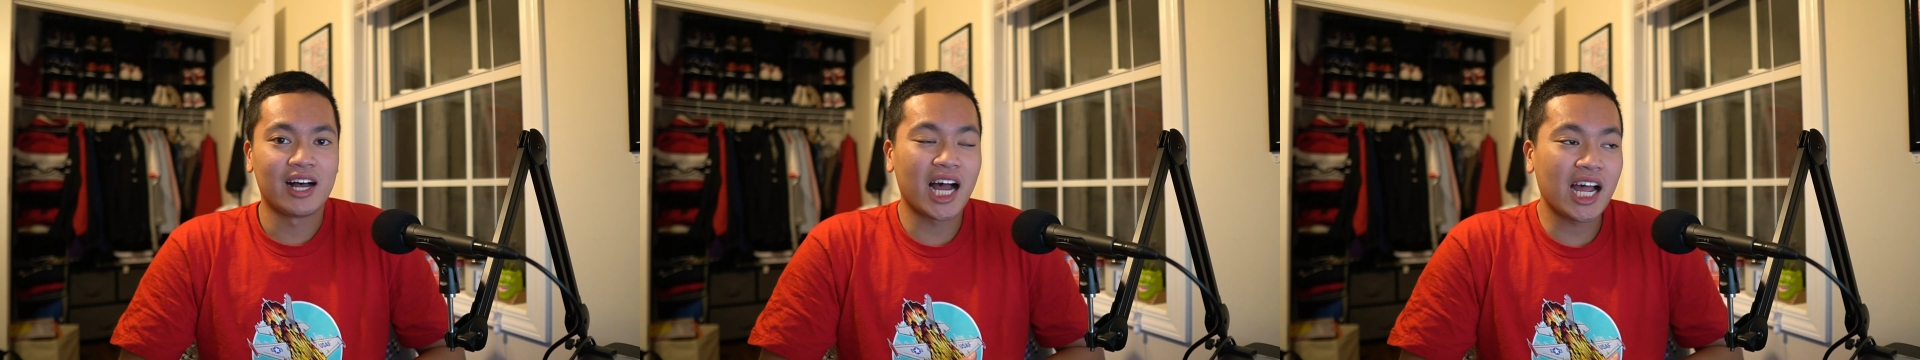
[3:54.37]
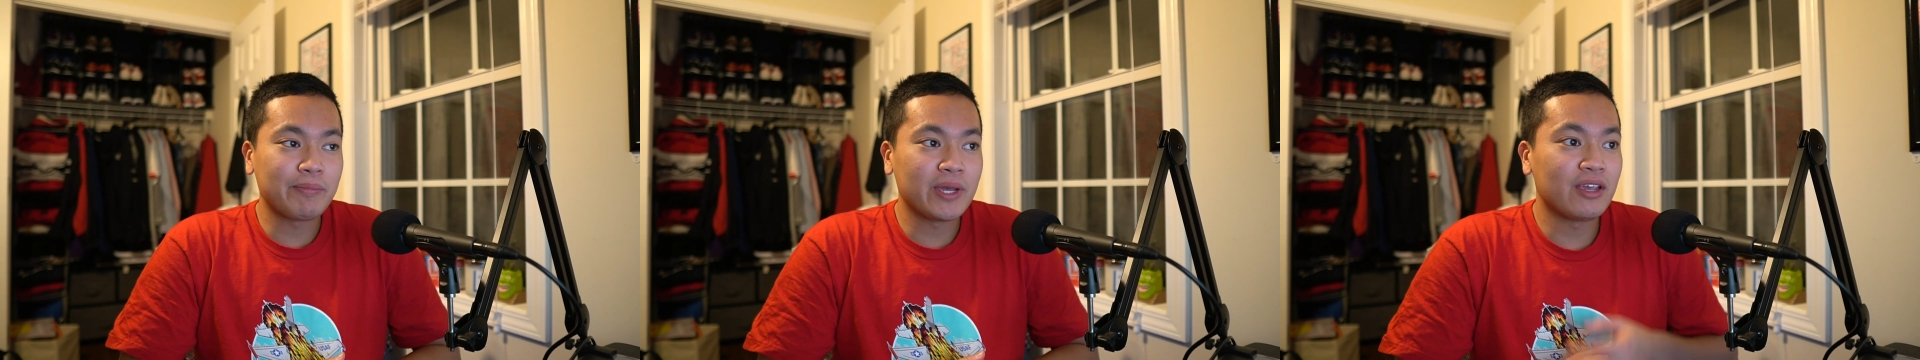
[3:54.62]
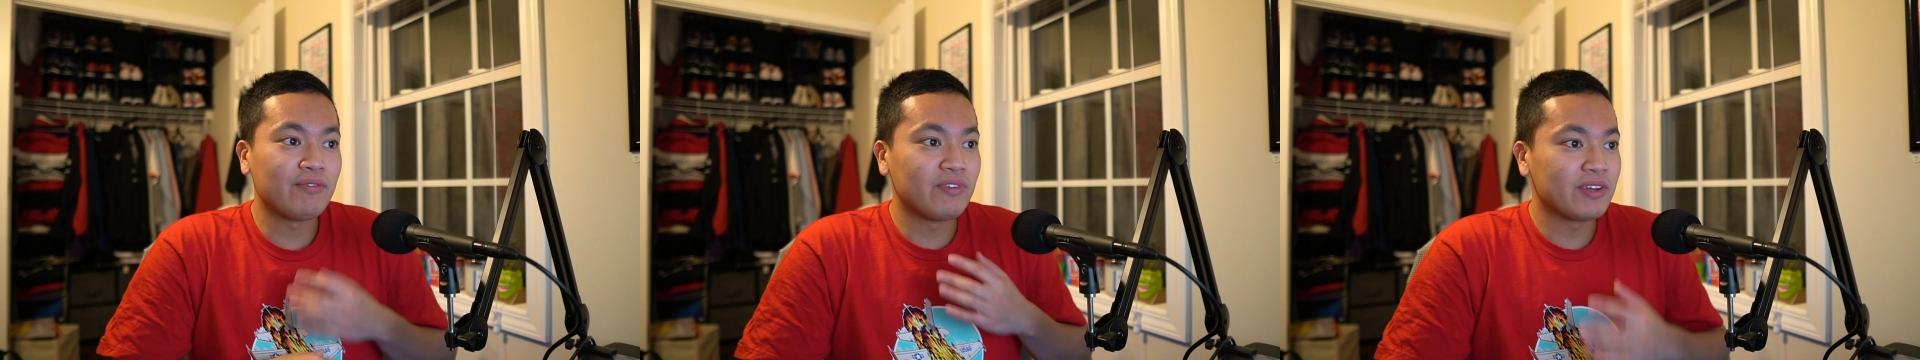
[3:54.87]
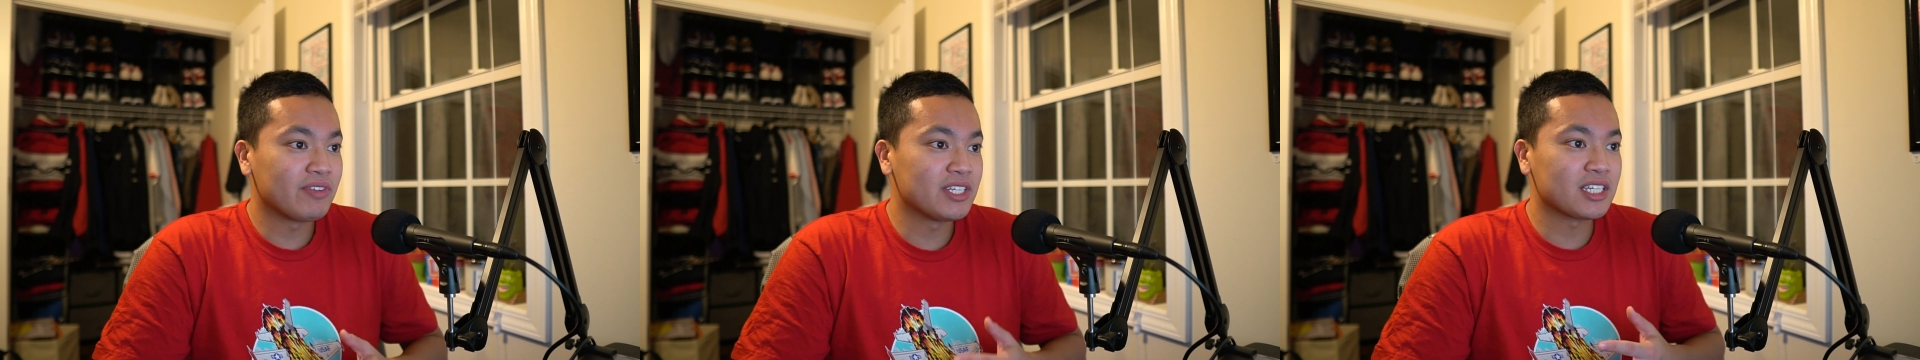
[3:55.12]
I pay
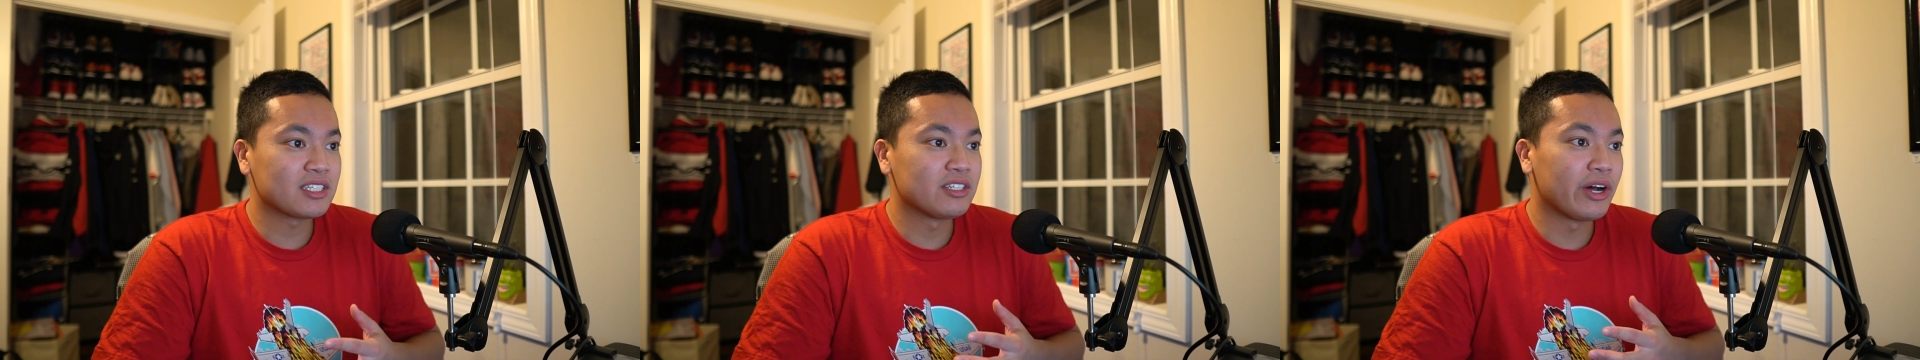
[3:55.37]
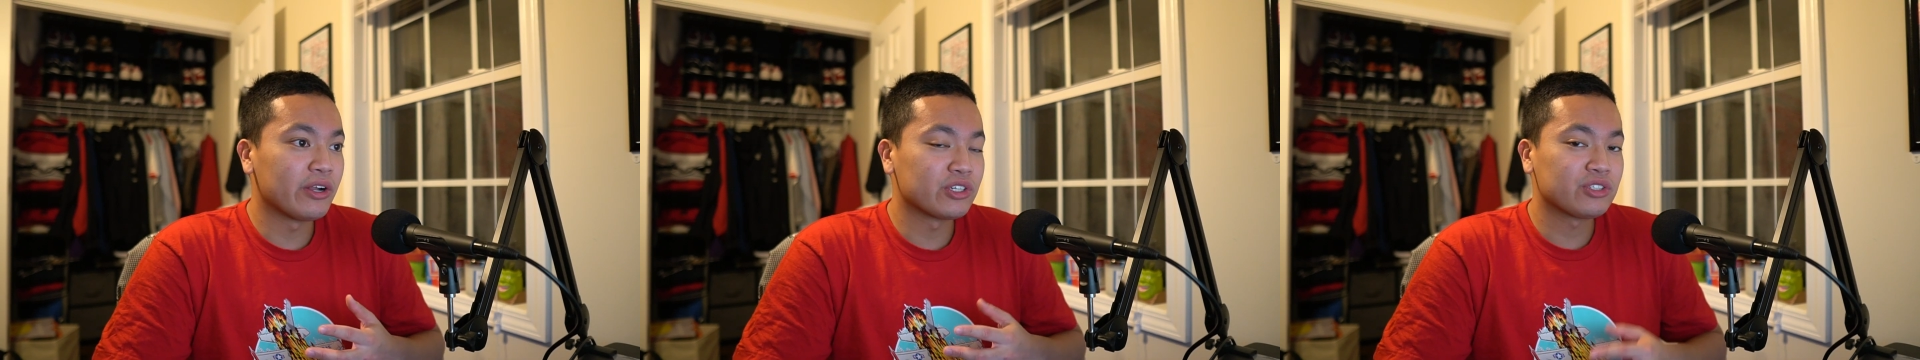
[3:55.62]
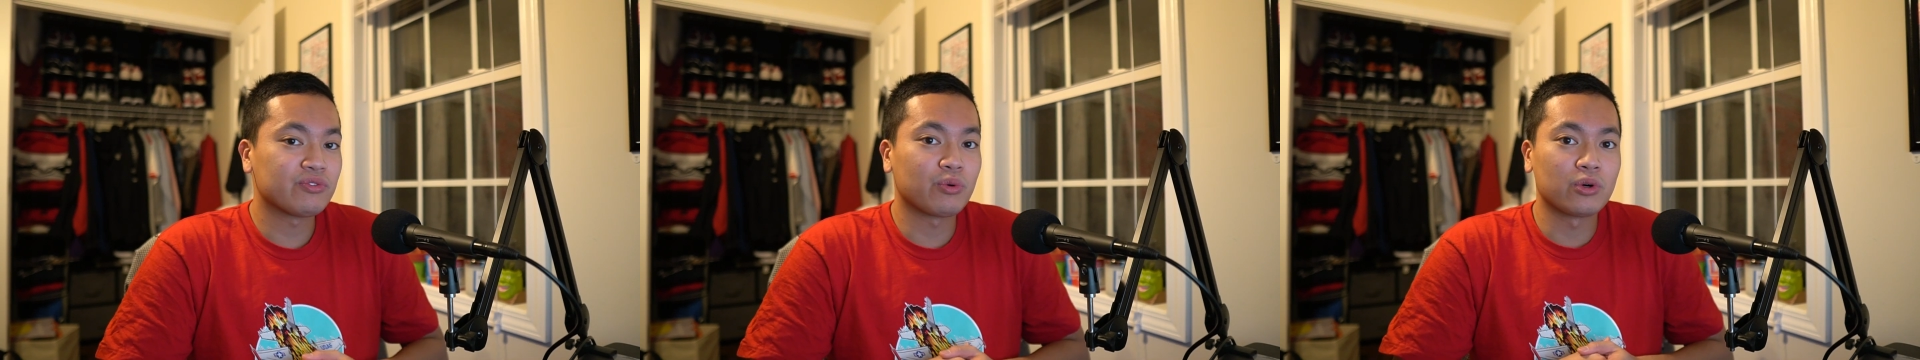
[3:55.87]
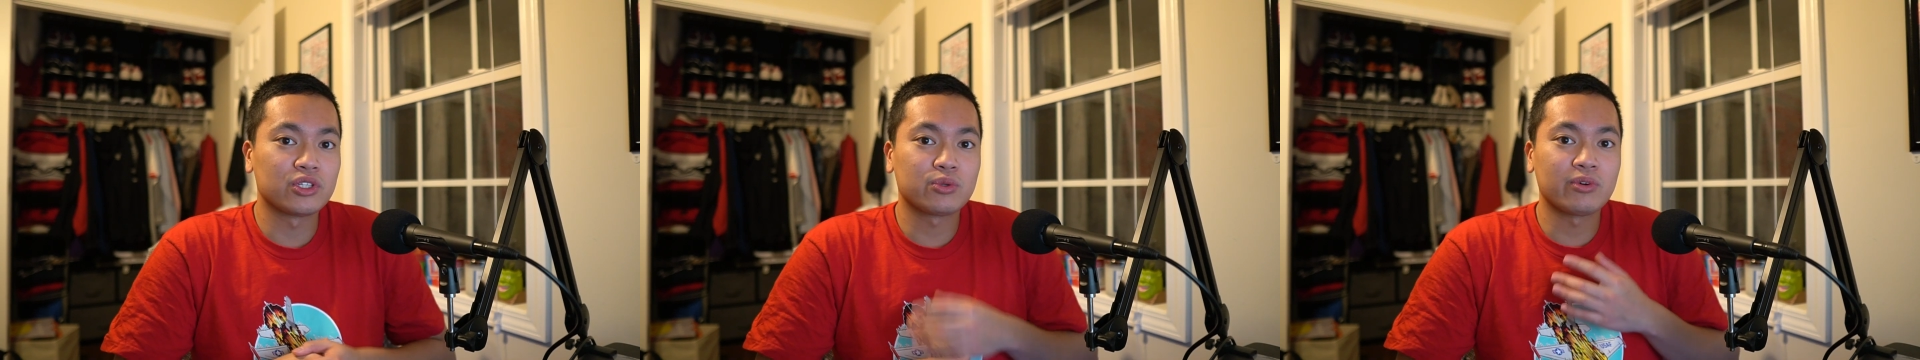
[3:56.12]
$56
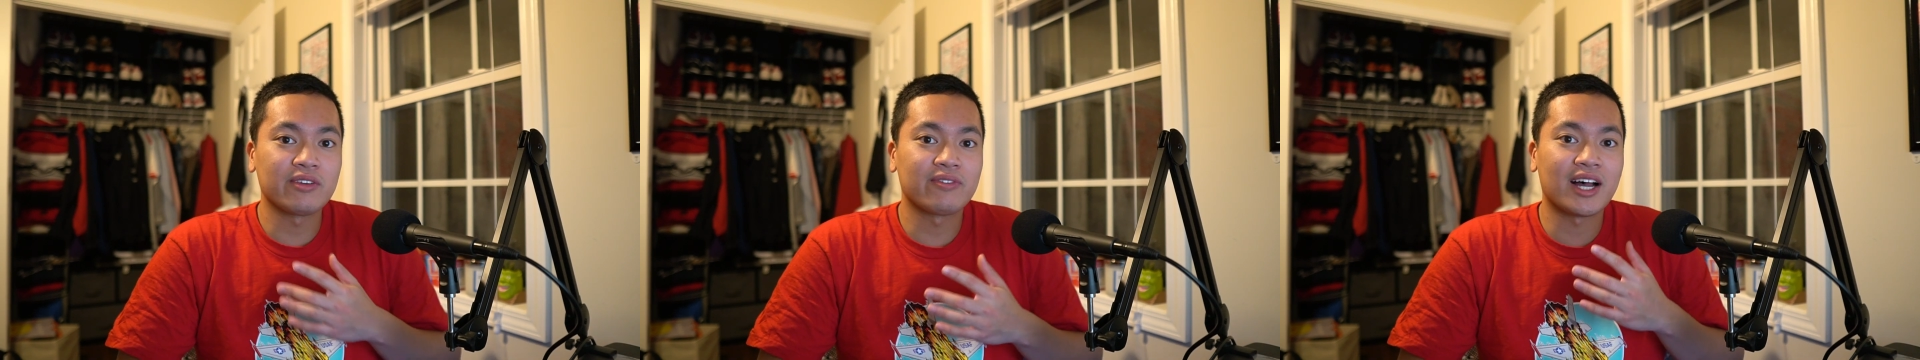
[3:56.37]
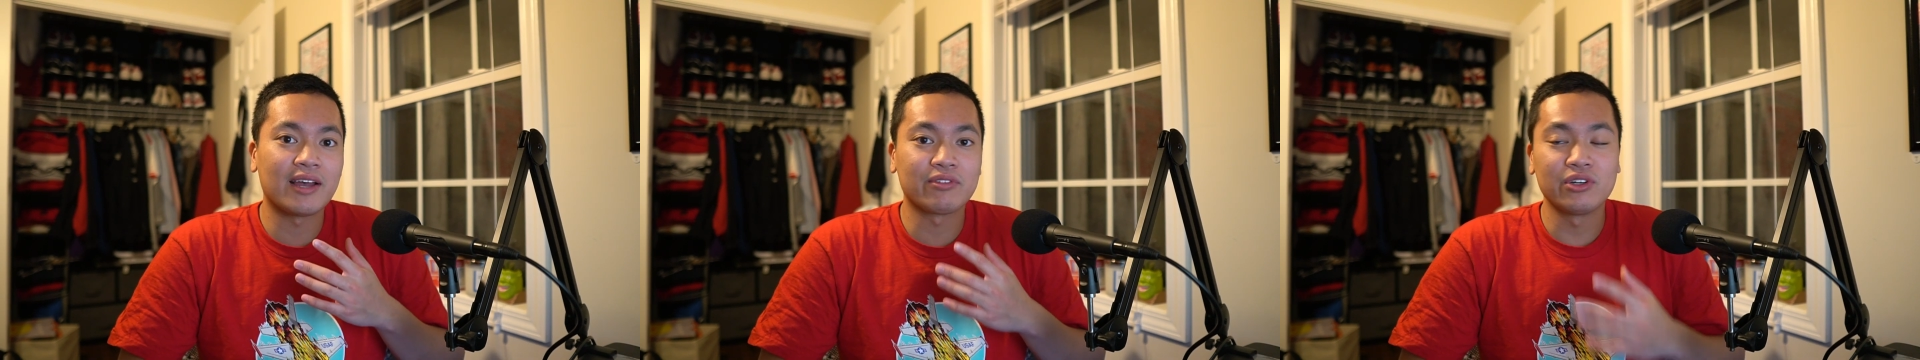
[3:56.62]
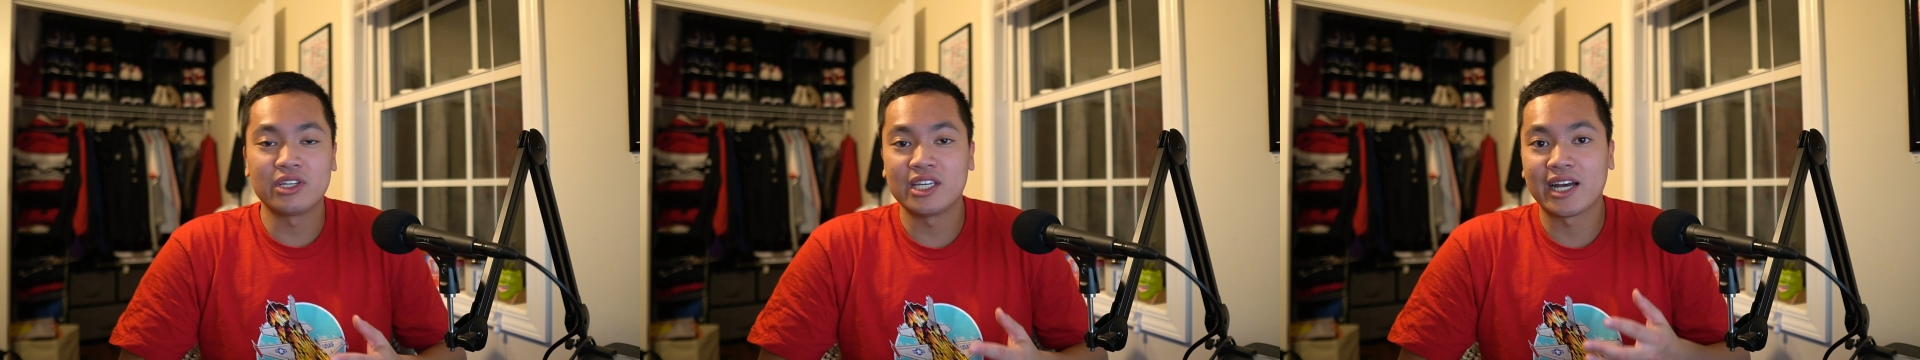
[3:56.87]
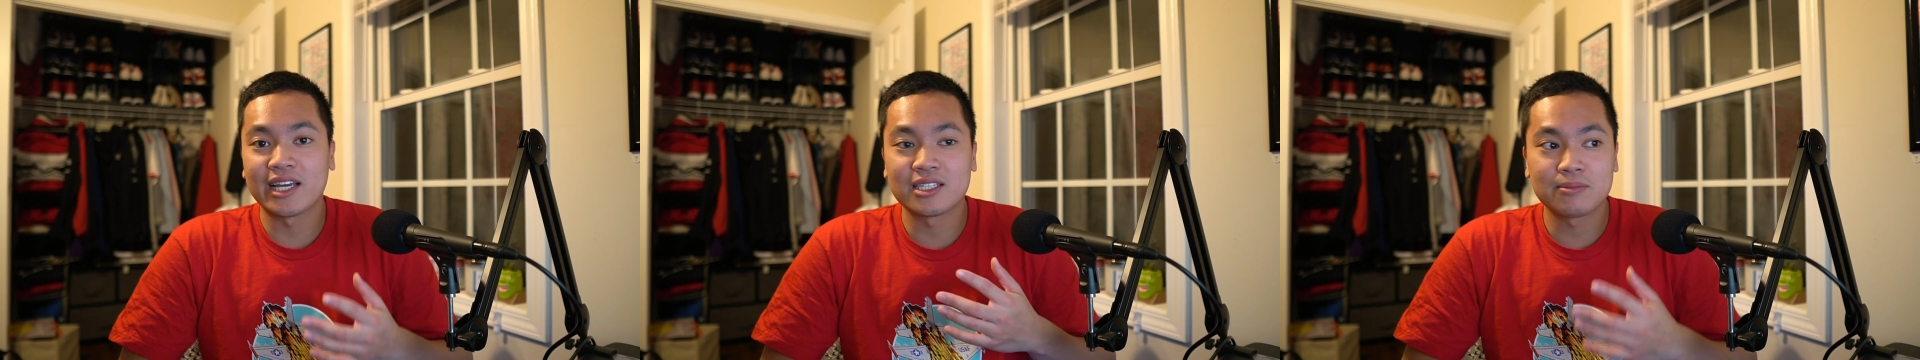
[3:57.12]
for 25 cookie
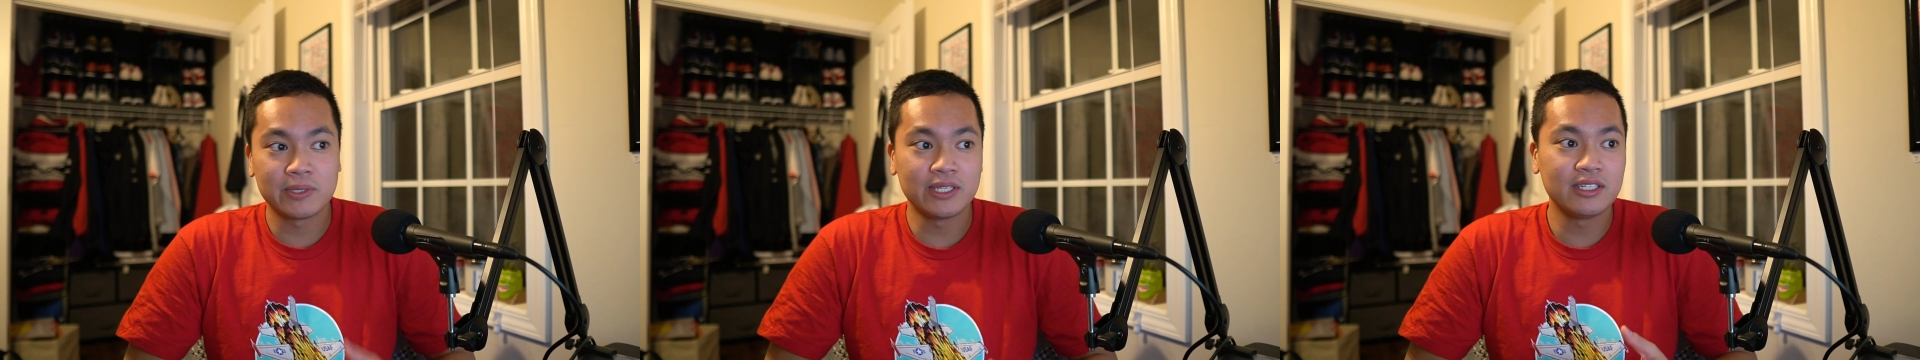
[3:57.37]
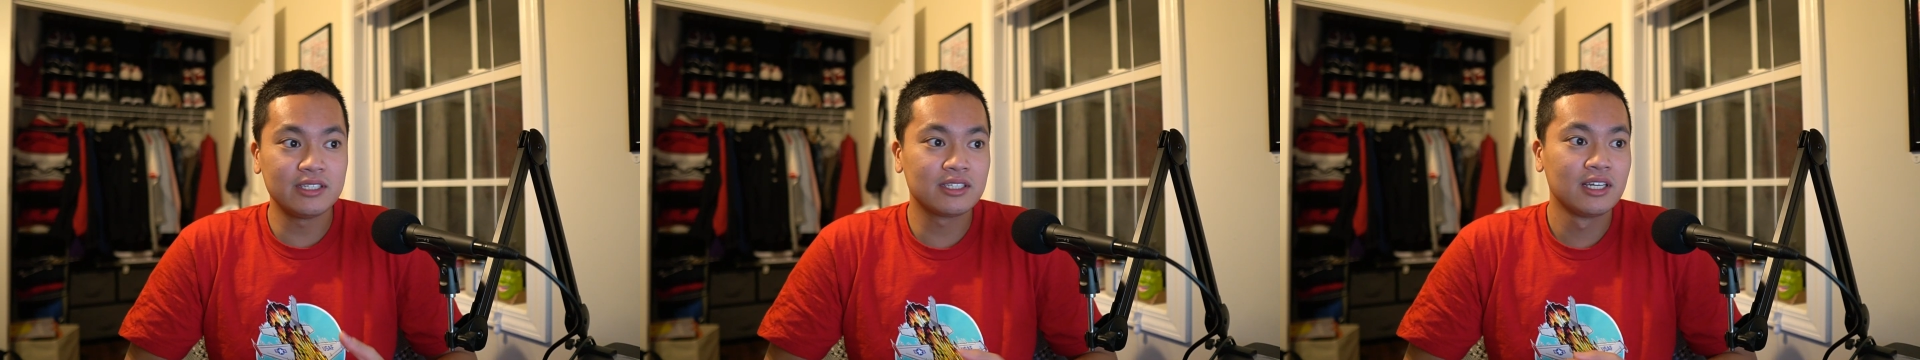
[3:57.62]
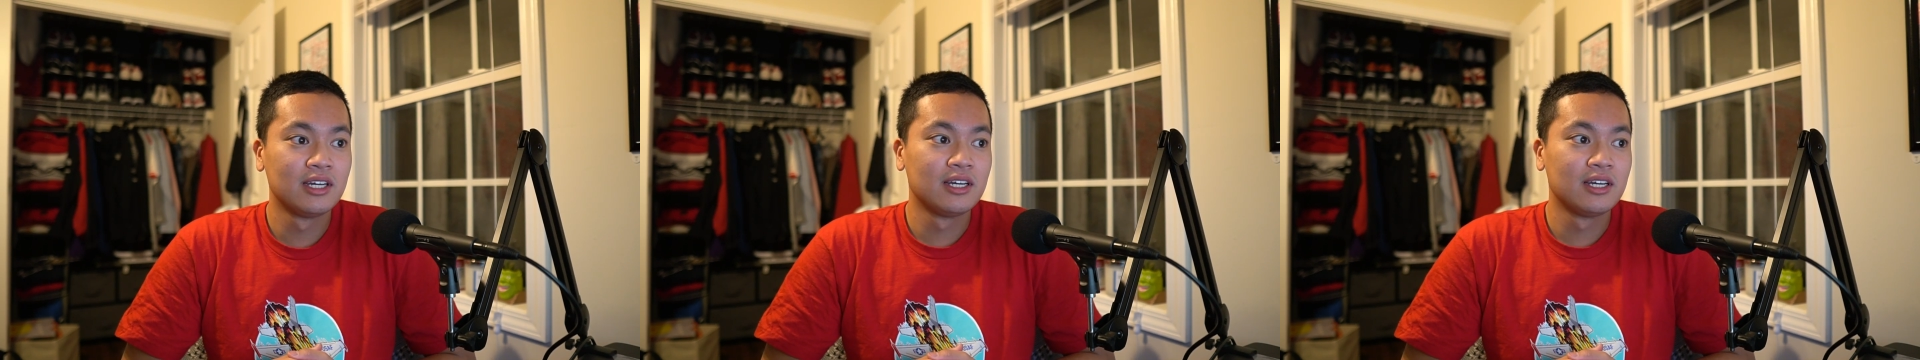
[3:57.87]
ISPs.